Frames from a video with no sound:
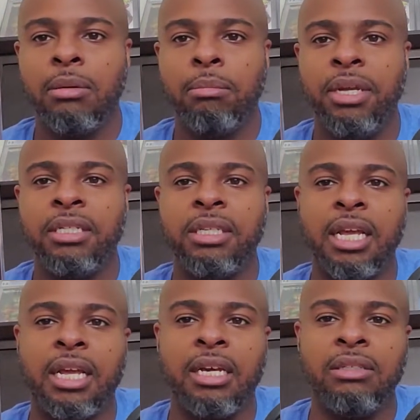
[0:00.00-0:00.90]
Big
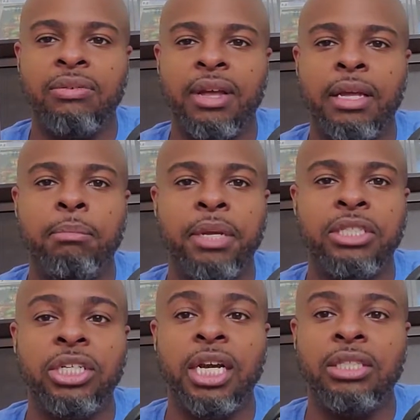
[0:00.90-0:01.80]
Snake Eyes fan,
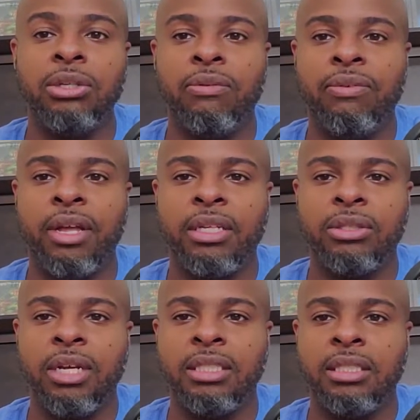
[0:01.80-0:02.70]
big G.I. Joe fan,
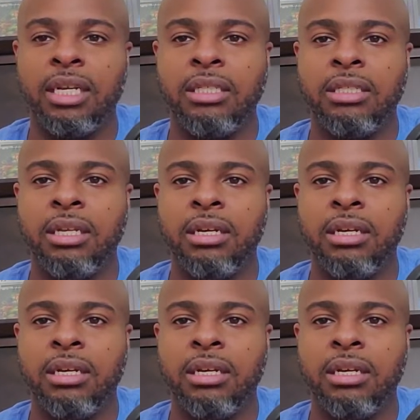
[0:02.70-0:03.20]
so that's nice.